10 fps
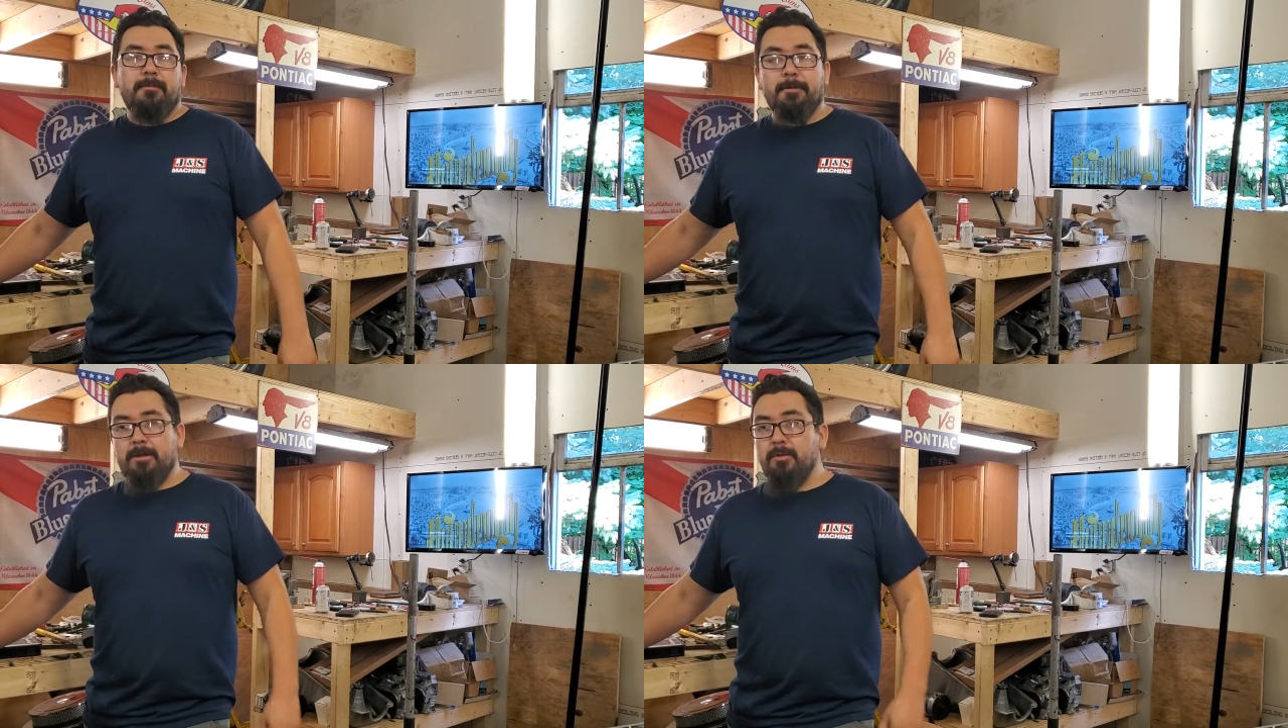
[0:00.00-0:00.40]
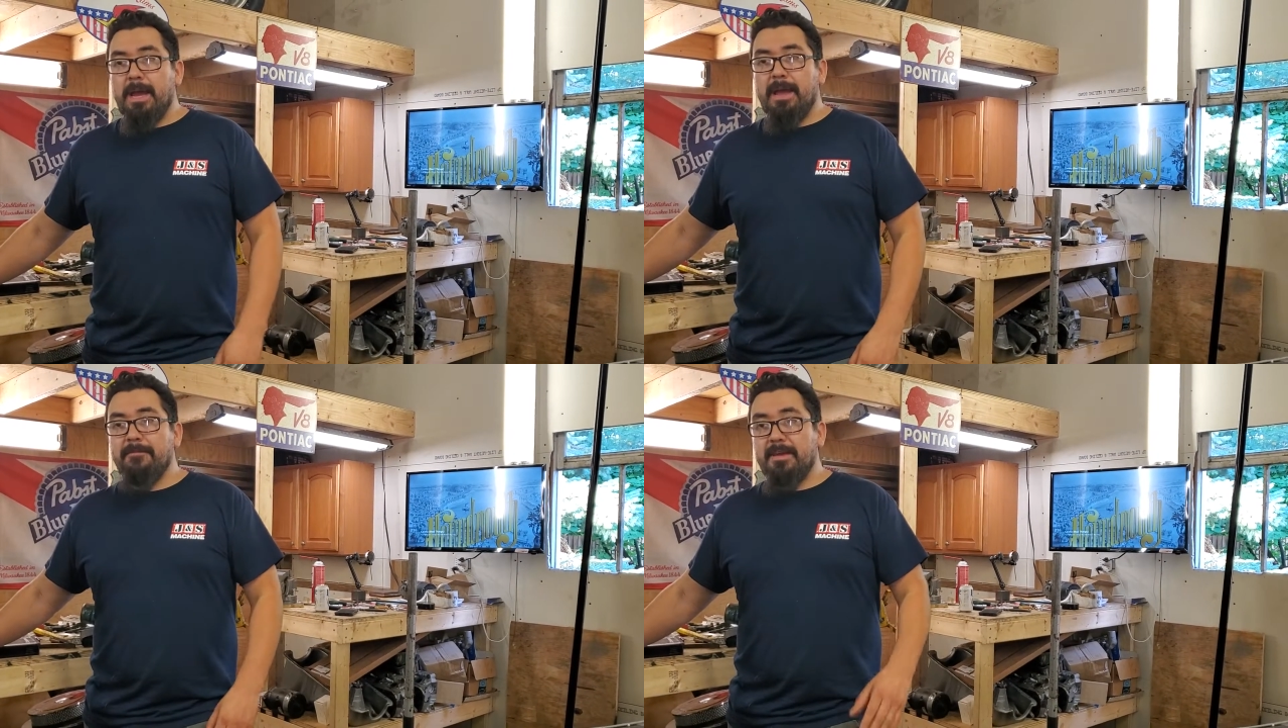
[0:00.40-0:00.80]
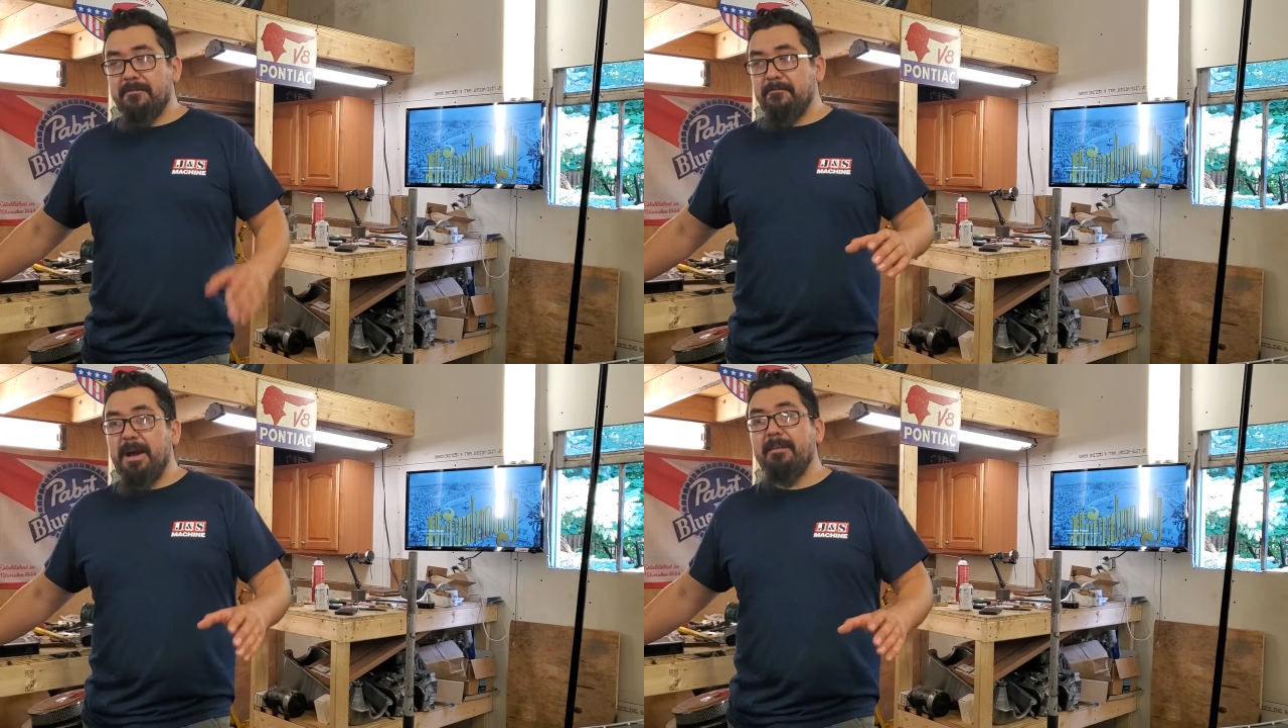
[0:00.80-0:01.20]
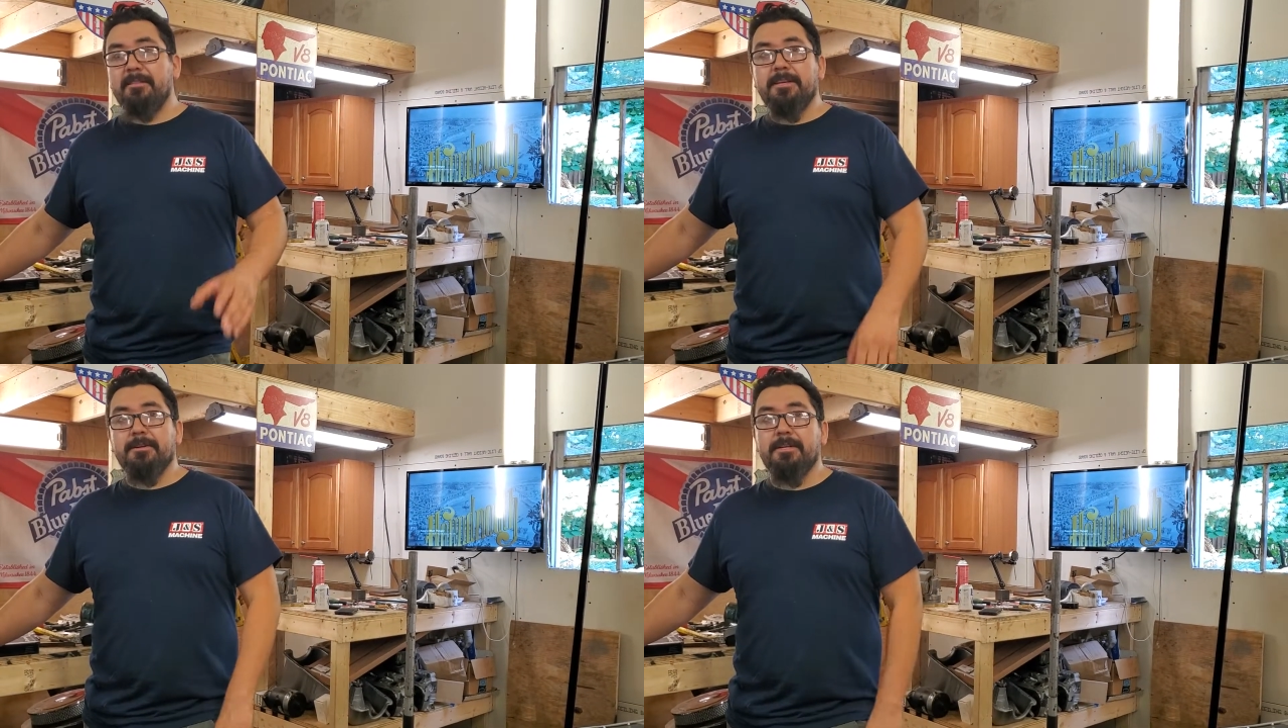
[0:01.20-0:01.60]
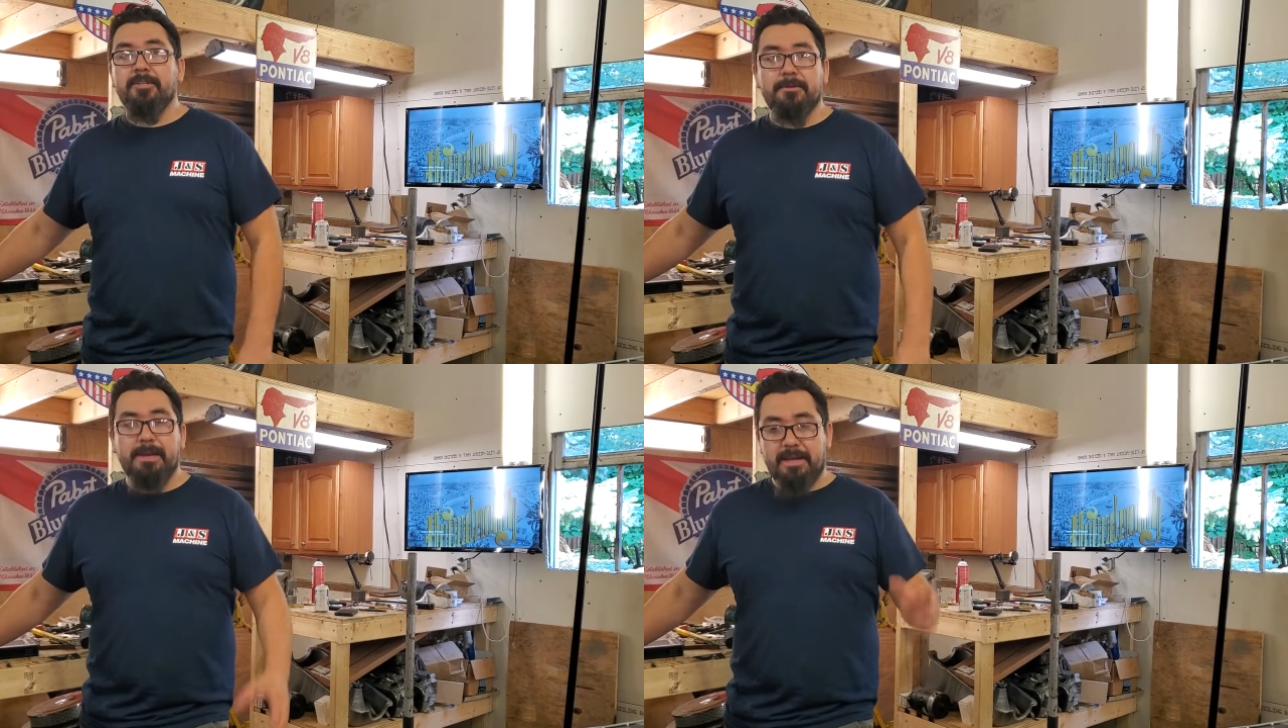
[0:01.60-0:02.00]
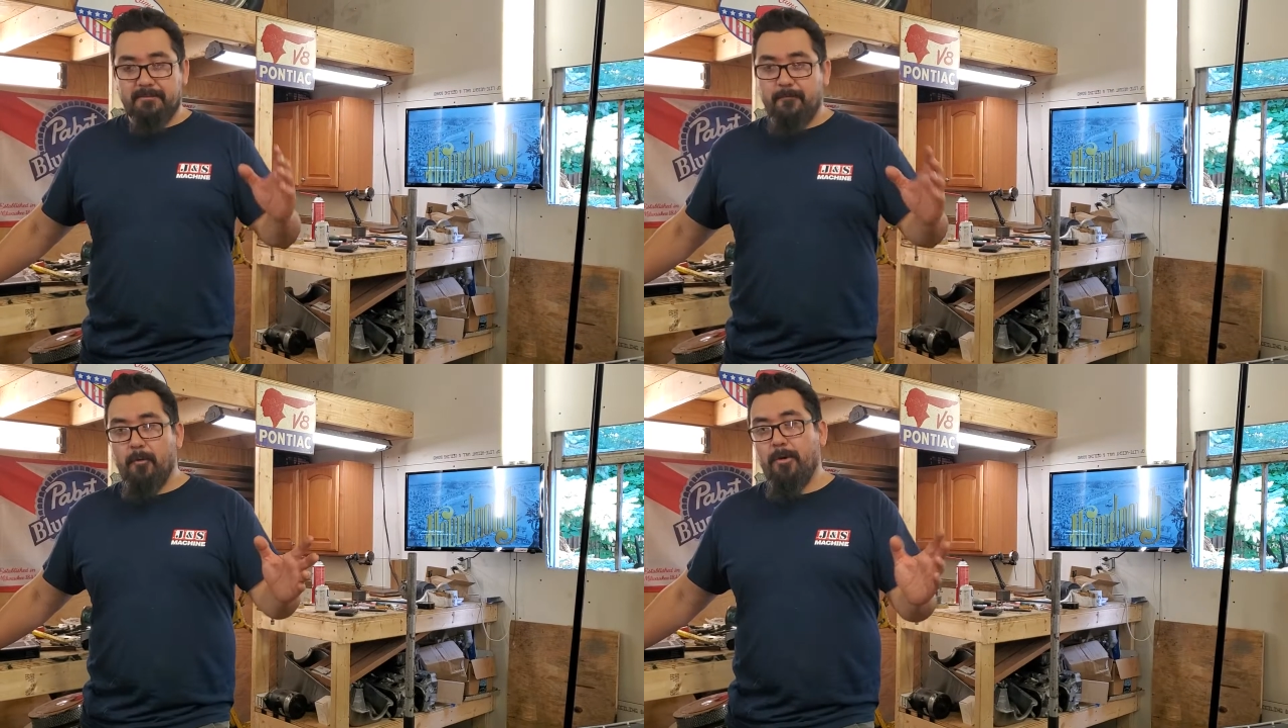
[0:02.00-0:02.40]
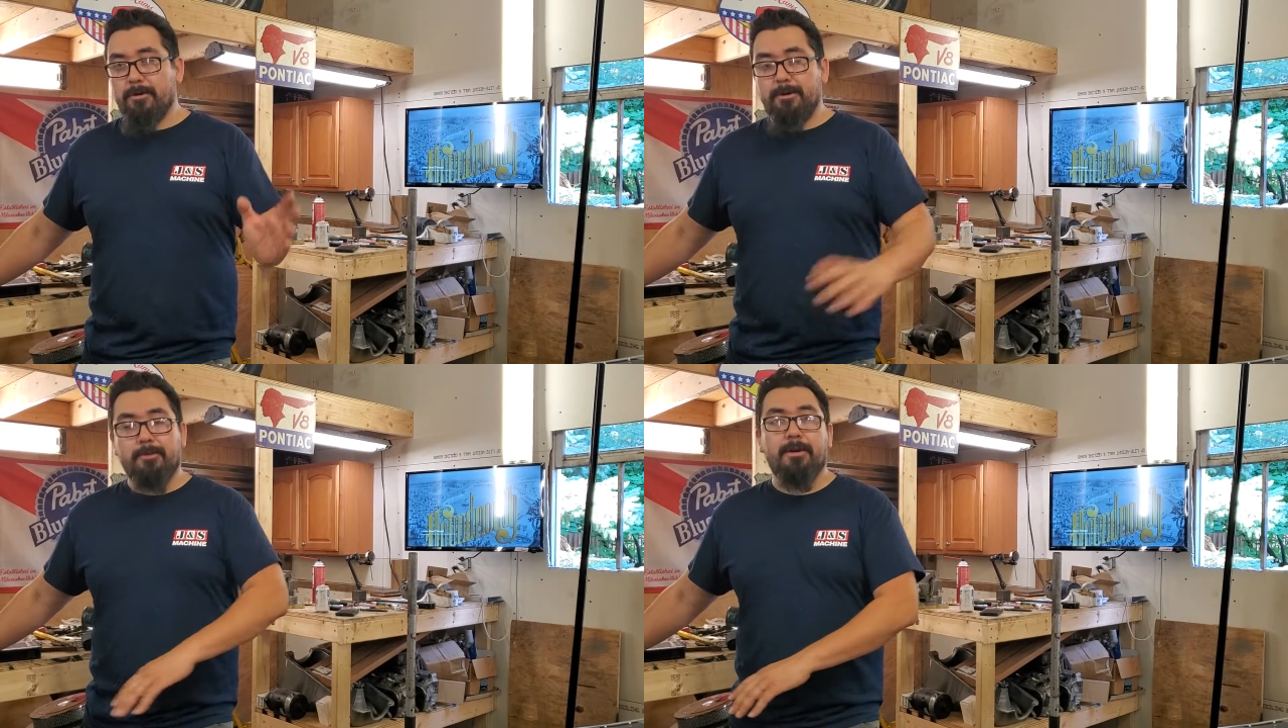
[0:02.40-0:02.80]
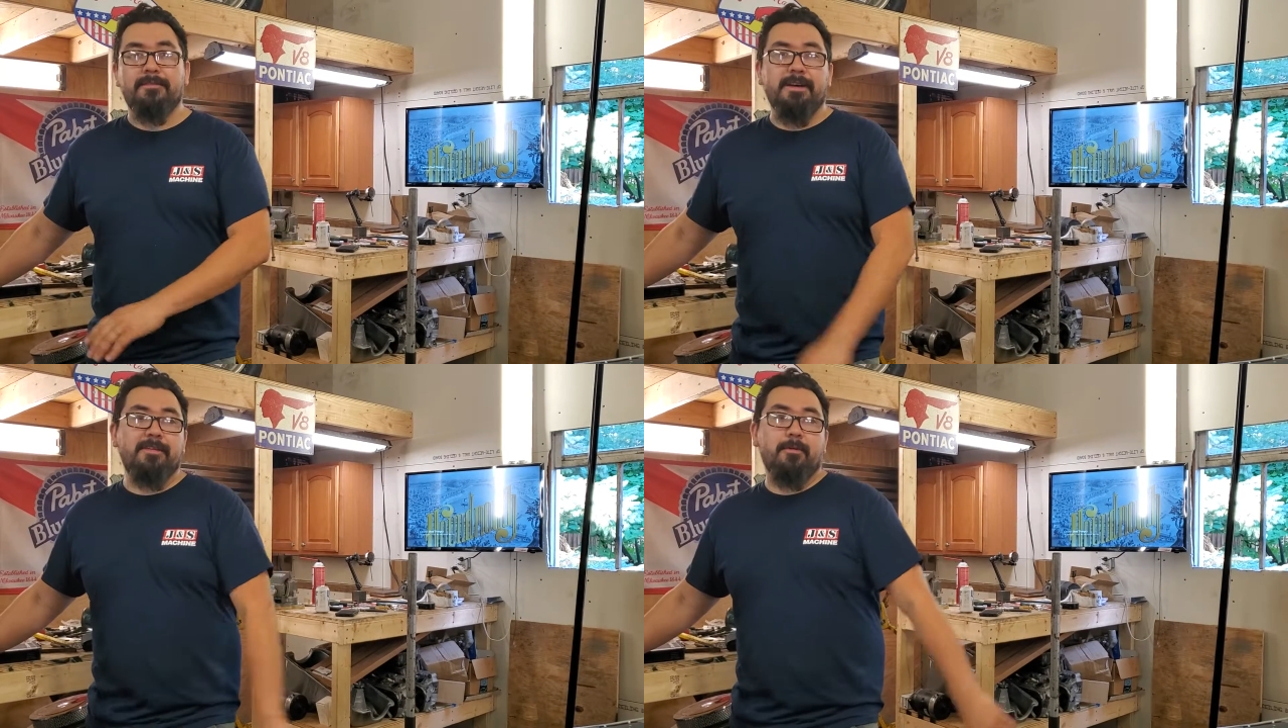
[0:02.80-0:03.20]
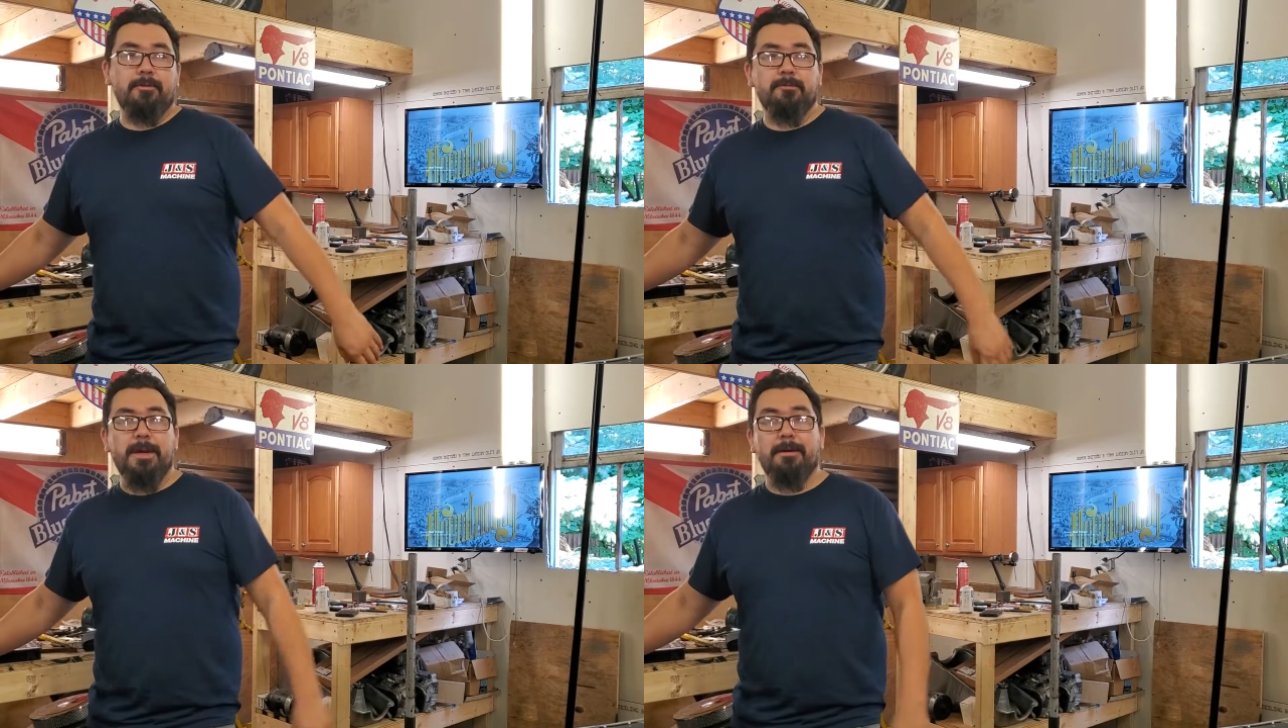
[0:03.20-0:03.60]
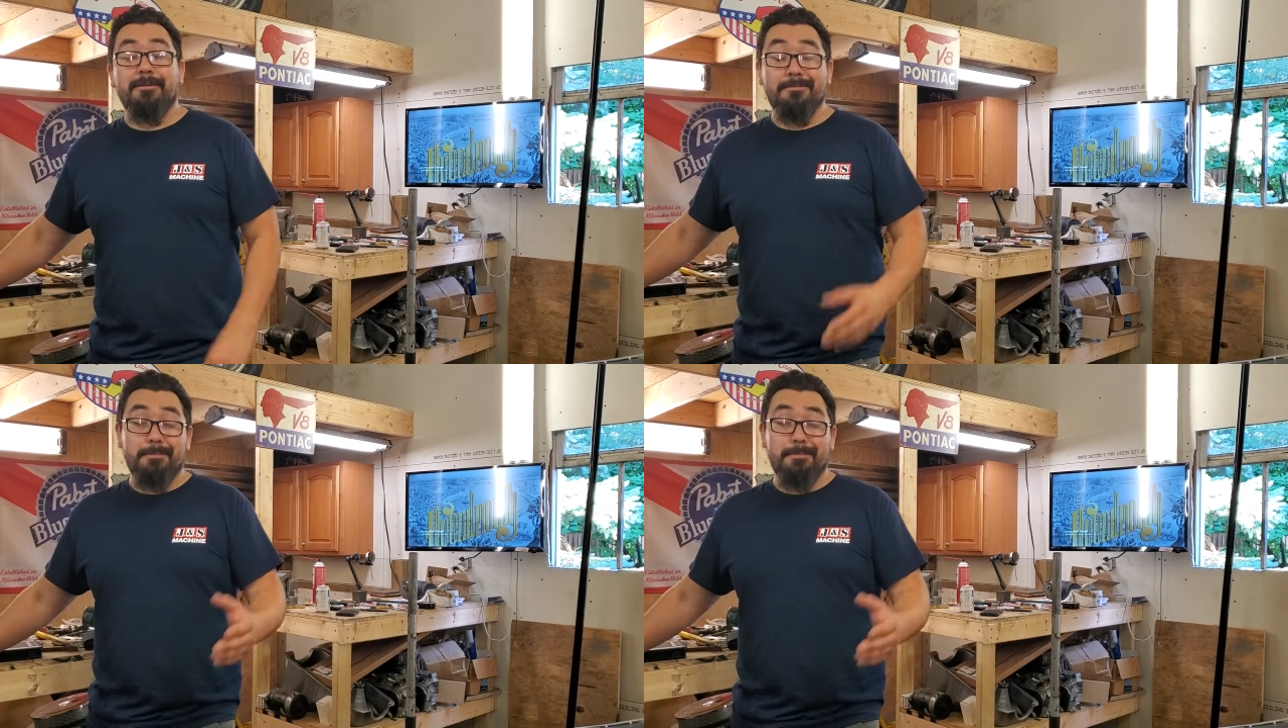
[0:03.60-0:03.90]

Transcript: When you have a 5 liter engine making 435 horsepower,